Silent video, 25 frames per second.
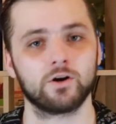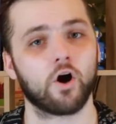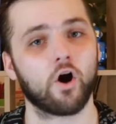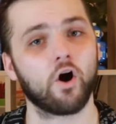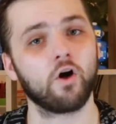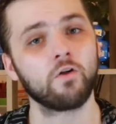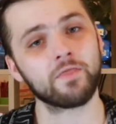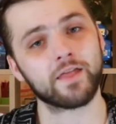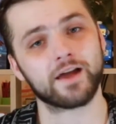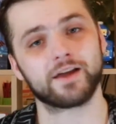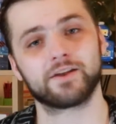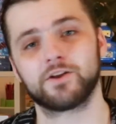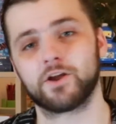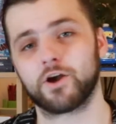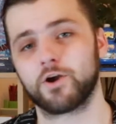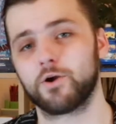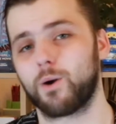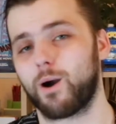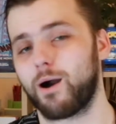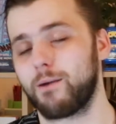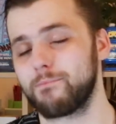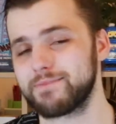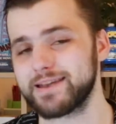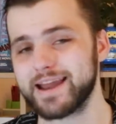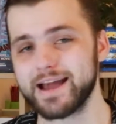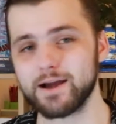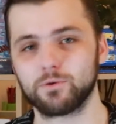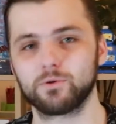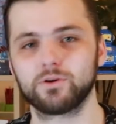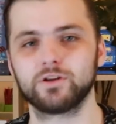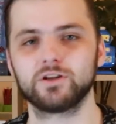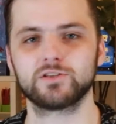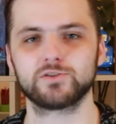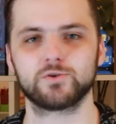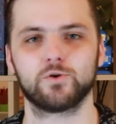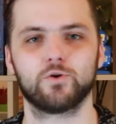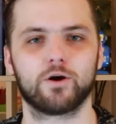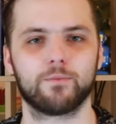On that note, I'm now going
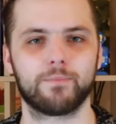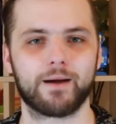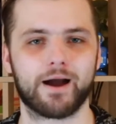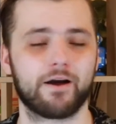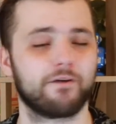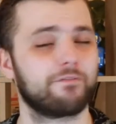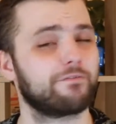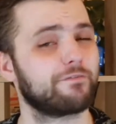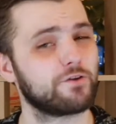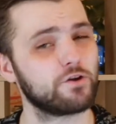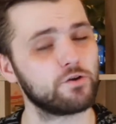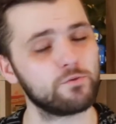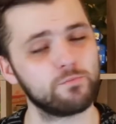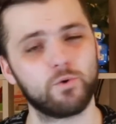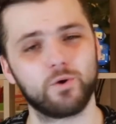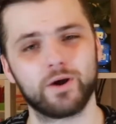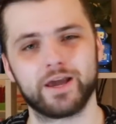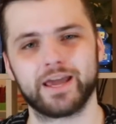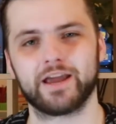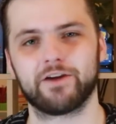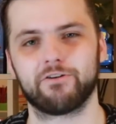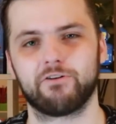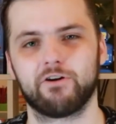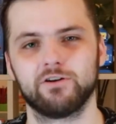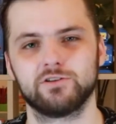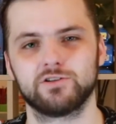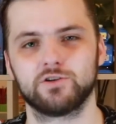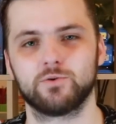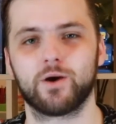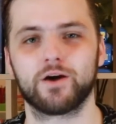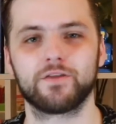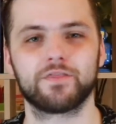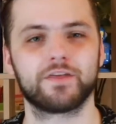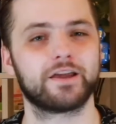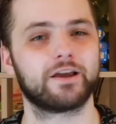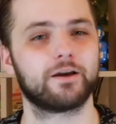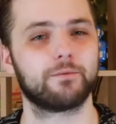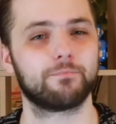to talk about a few more heroes who I
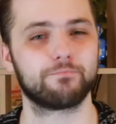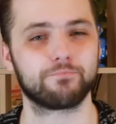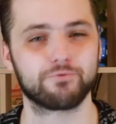think are